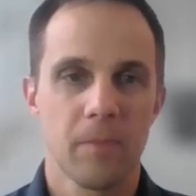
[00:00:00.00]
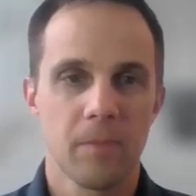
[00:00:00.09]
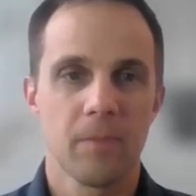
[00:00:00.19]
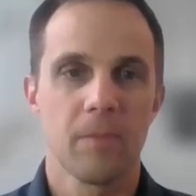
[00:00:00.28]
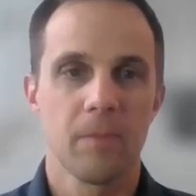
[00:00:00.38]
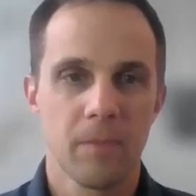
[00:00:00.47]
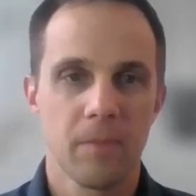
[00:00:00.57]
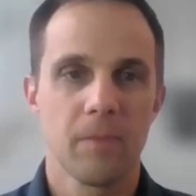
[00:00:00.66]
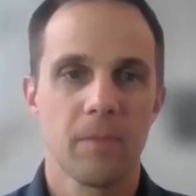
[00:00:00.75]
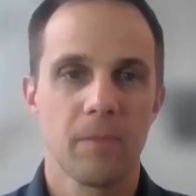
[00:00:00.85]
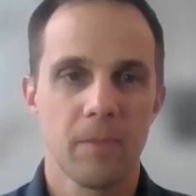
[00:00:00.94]

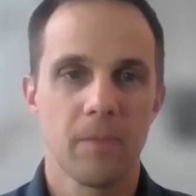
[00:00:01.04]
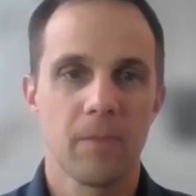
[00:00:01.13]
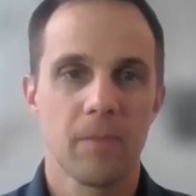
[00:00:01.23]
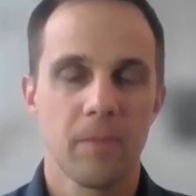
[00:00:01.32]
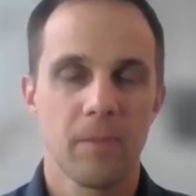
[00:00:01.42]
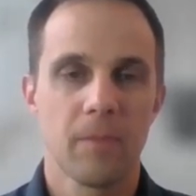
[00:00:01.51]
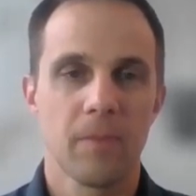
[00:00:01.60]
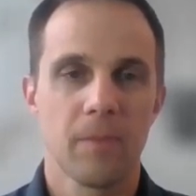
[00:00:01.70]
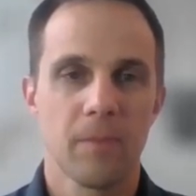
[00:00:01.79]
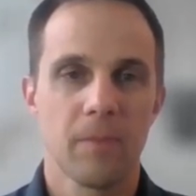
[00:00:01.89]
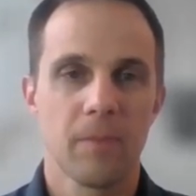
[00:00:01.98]

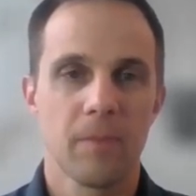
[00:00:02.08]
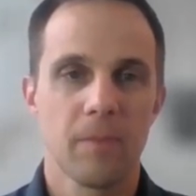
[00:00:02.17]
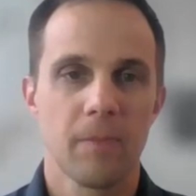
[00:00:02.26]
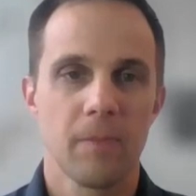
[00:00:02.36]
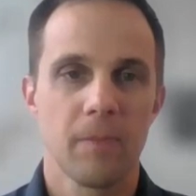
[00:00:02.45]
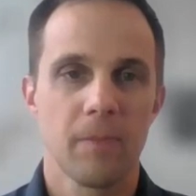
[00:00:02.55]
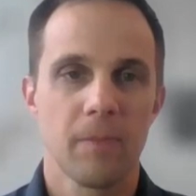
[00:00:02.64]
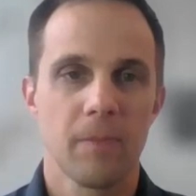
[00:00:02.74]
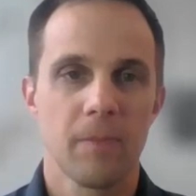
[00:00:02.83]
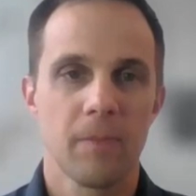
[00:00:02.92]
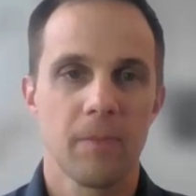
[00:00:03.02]

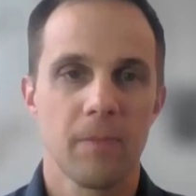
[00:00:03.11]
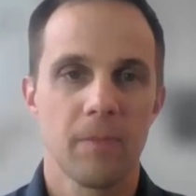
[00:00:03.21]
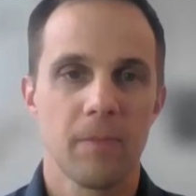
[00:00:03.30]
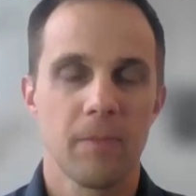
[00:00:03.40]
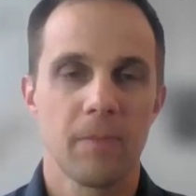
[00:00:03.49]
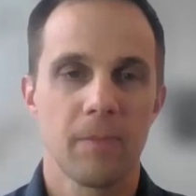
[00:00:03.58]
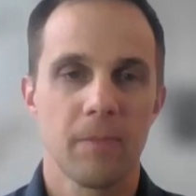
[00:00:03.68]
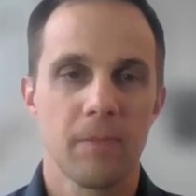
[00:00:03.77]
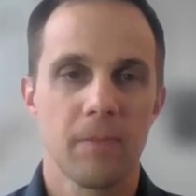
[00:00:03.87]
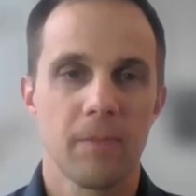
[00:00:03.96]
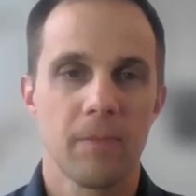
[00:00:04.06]

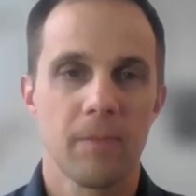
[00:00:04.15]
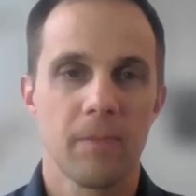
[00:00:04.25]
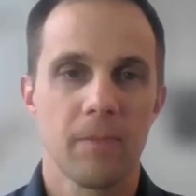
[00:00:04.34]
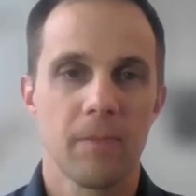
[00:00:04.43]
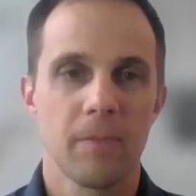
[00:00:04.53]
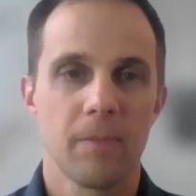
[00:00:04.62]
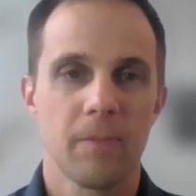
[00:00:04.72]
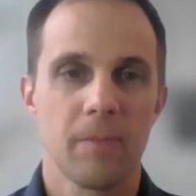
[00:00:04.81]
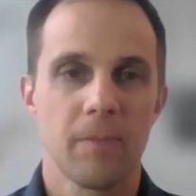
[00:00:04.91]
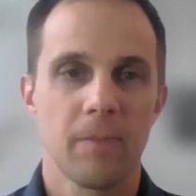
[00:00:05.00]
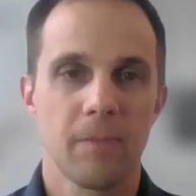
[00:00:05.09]

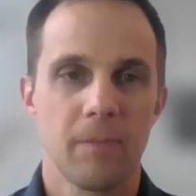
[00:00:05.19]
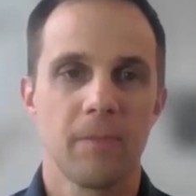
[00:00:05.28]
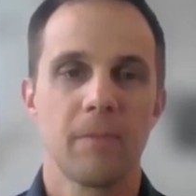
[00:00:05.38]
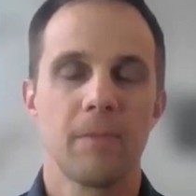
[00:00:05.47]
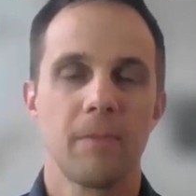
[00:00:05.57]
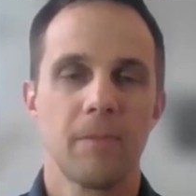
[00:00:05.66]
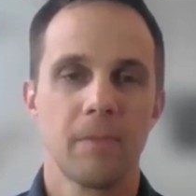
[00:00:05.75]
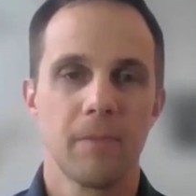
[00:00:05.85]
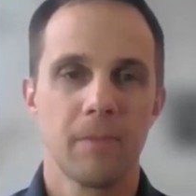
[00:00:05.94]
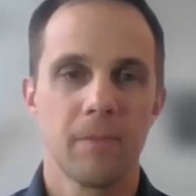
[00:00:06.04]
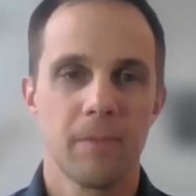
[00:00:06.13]

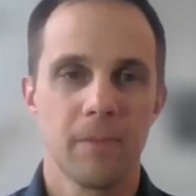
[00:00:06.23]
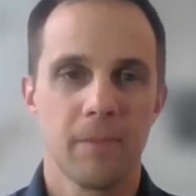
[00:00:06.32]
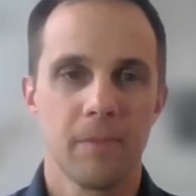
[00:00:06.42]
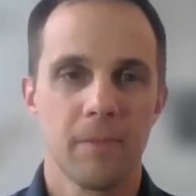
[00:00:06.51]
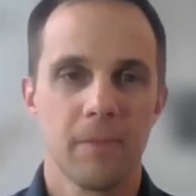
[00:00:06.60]
(not speaking)